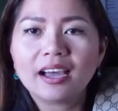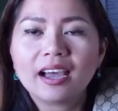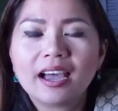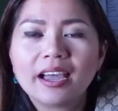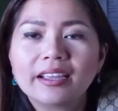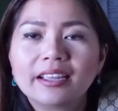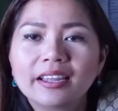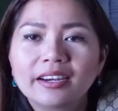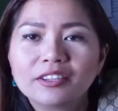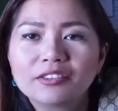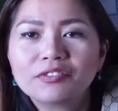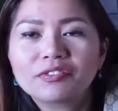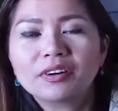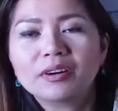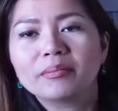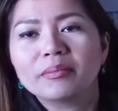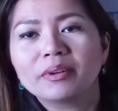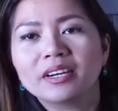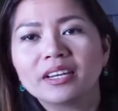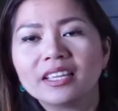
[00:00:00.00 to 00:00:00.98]
I get it
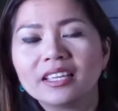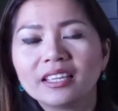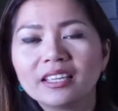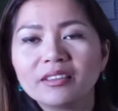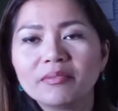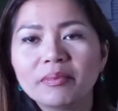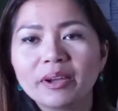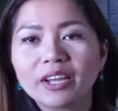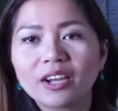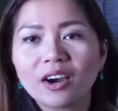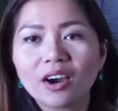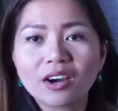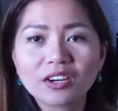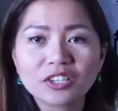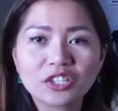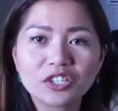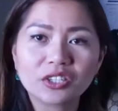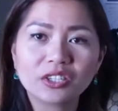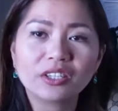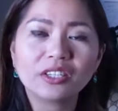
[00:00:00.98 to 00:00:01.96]
from an eBay
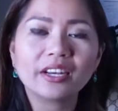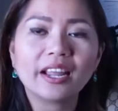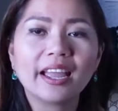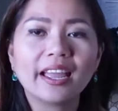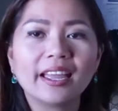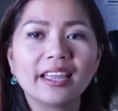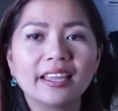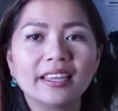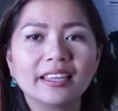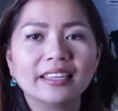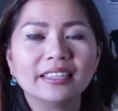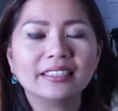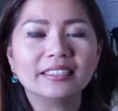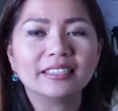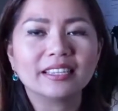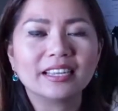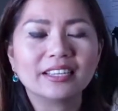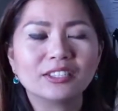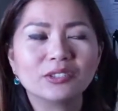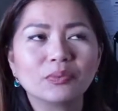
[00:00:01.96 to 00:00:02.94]
auction
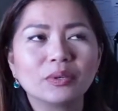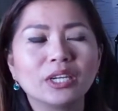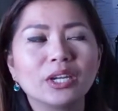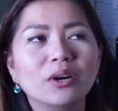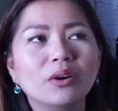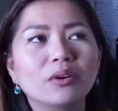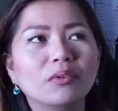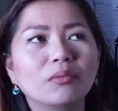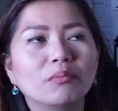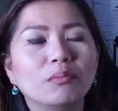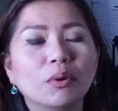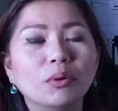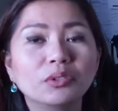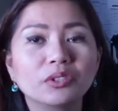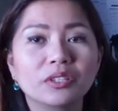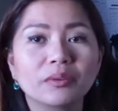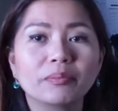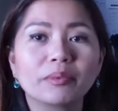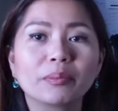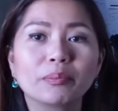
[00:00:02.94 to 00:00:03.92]
and as we know
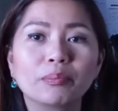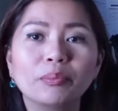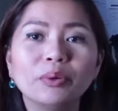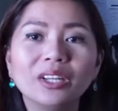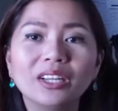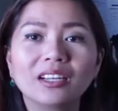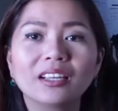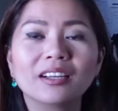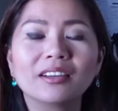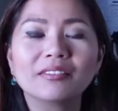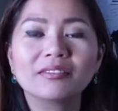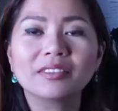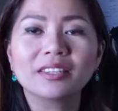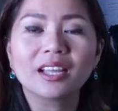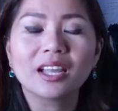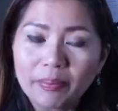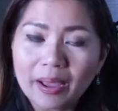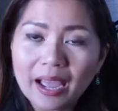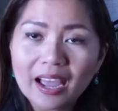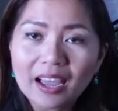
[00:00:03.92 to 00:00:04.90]
most of the pre-loved
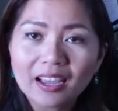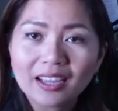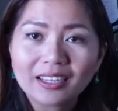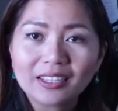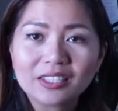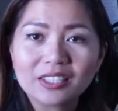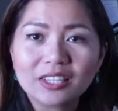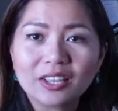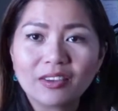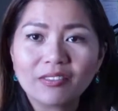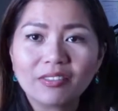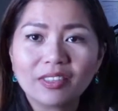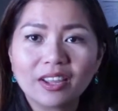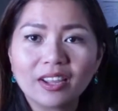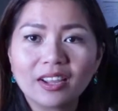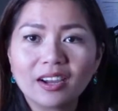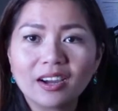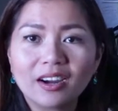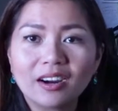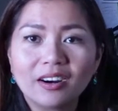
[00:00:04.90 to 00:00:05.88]
bags
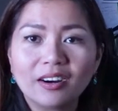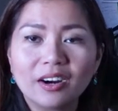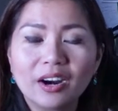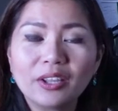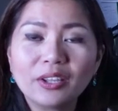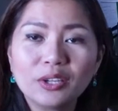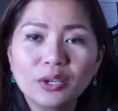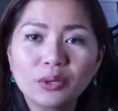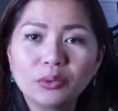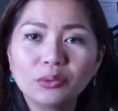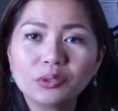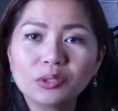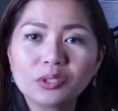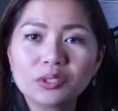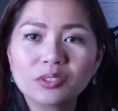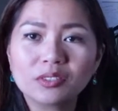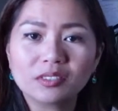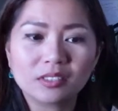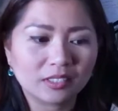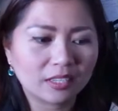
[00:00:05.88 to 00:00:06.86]
they are
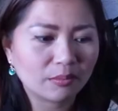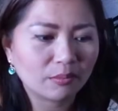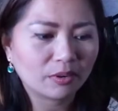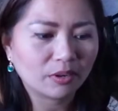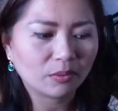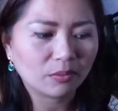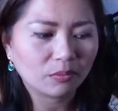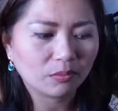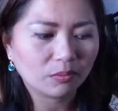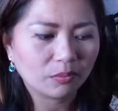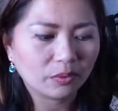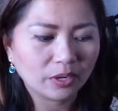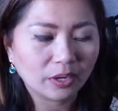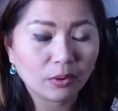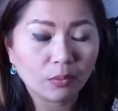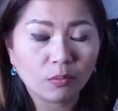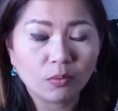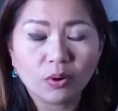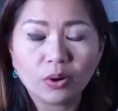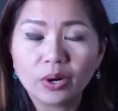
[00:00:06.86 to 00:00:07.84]
used some are
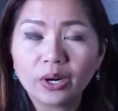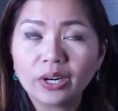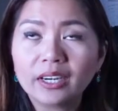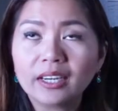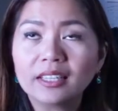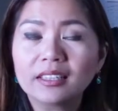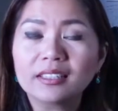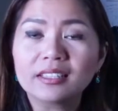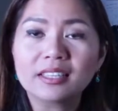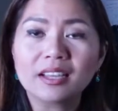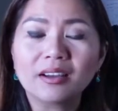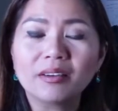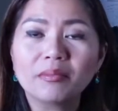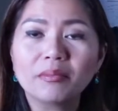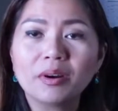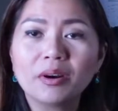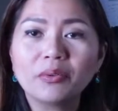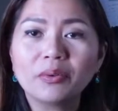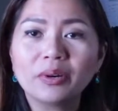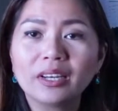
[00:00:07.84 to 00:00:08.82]
really worn and
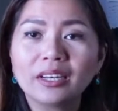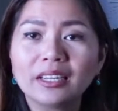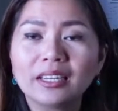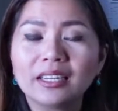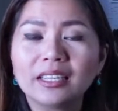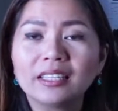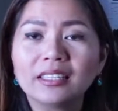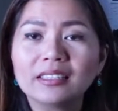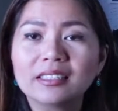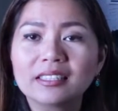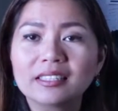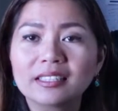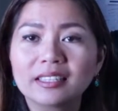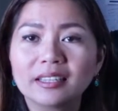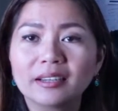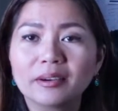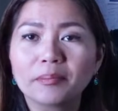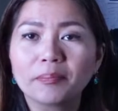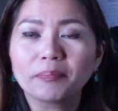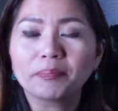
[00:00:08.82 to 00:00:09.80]
some really need
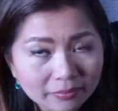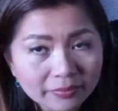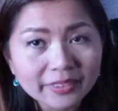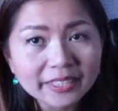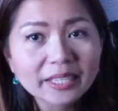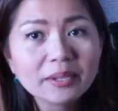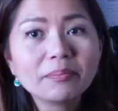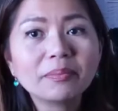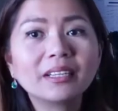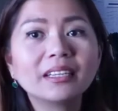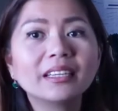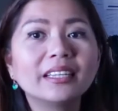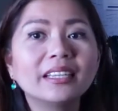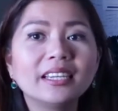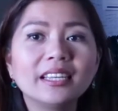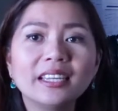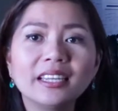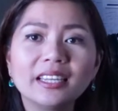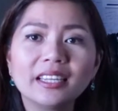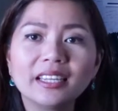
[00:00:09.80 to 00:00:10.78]
some deep
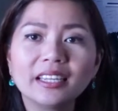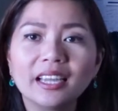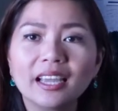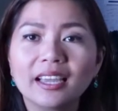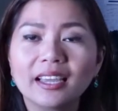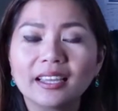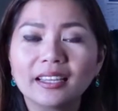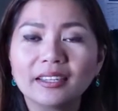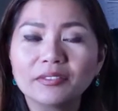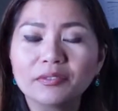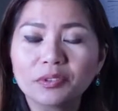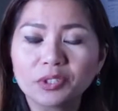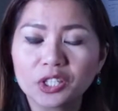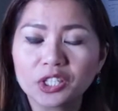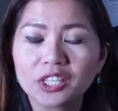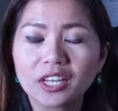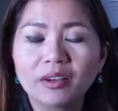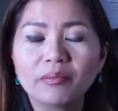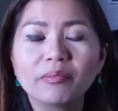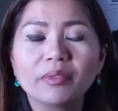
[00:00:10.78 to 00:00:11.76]
cleaning and for
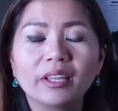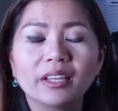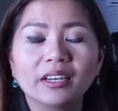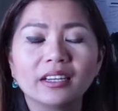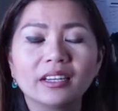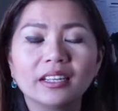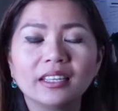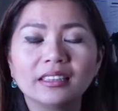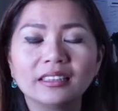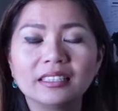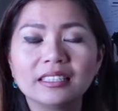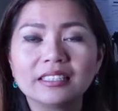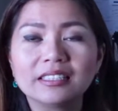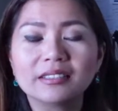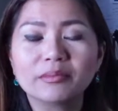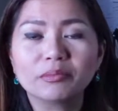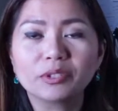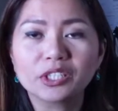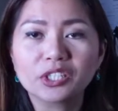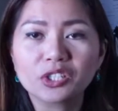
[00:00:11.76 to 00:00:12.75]
some they it needs
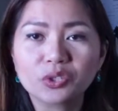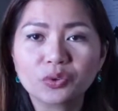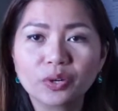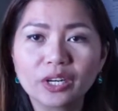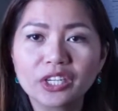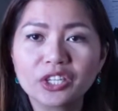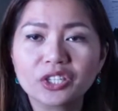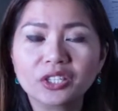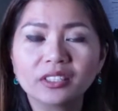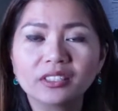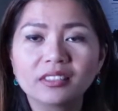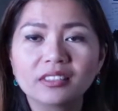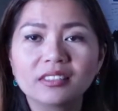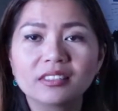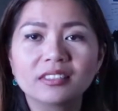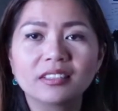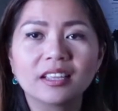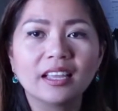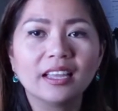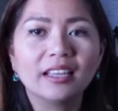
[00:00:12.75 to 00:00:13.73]
some
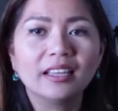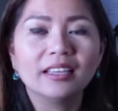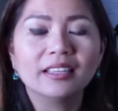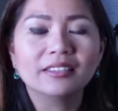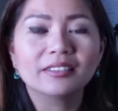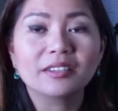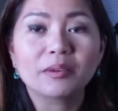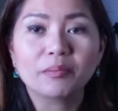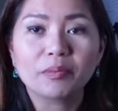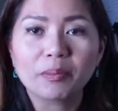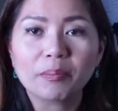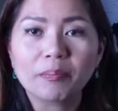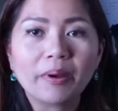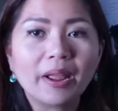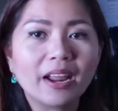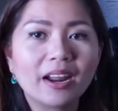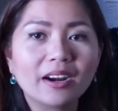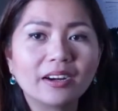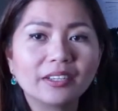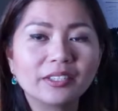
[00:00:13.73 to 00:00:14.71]
restorations some
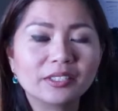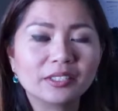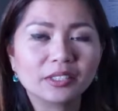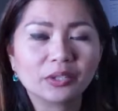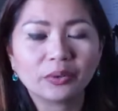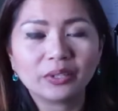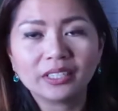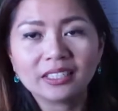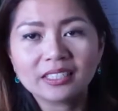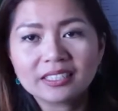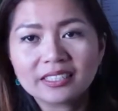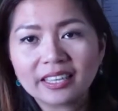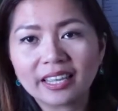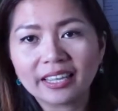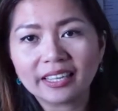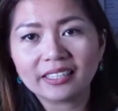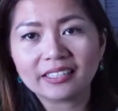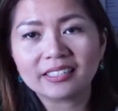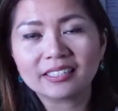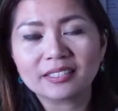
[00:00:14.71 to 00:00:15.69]
repairs so in this
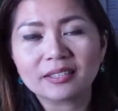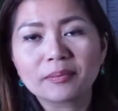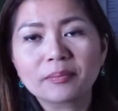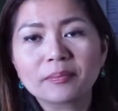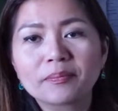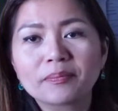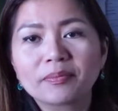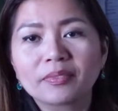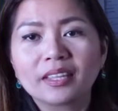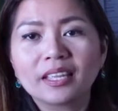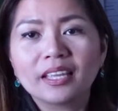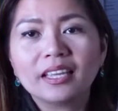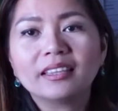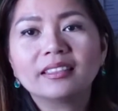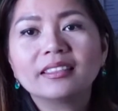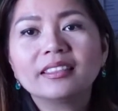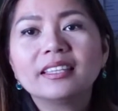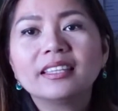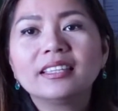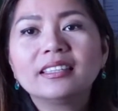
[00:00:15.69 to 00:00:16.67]
case
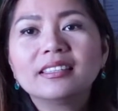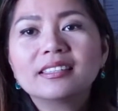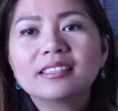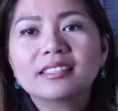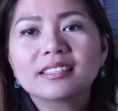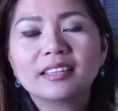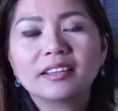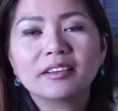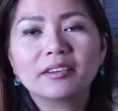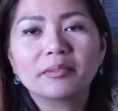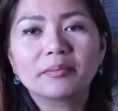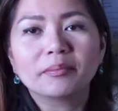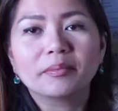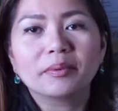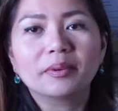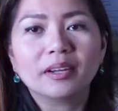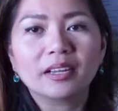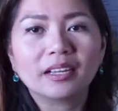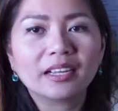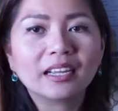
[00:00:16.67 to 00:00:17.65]
it needs
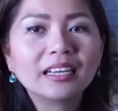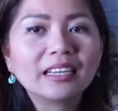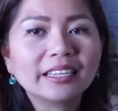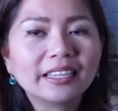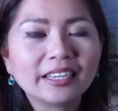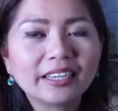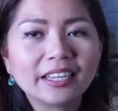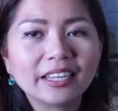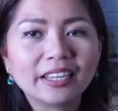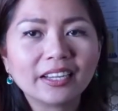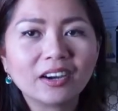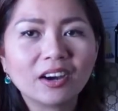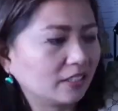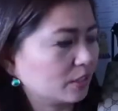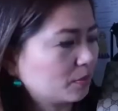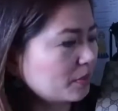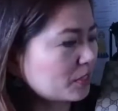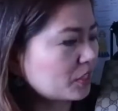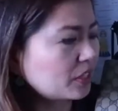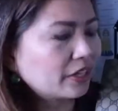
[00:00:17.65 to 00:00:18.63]
some cleaning
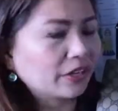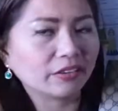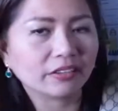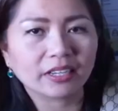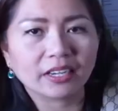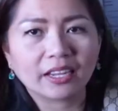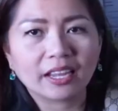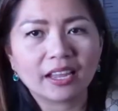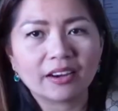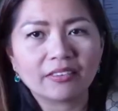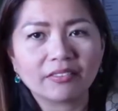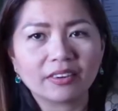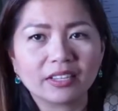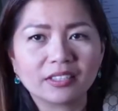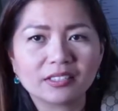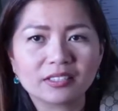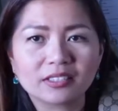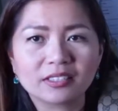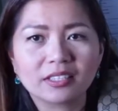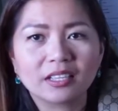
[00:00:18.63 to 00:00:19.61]
especially on the
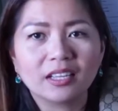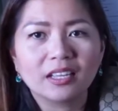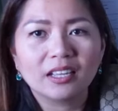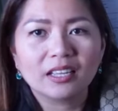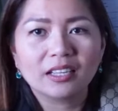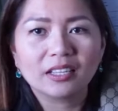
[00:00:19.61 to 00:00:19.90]
canvas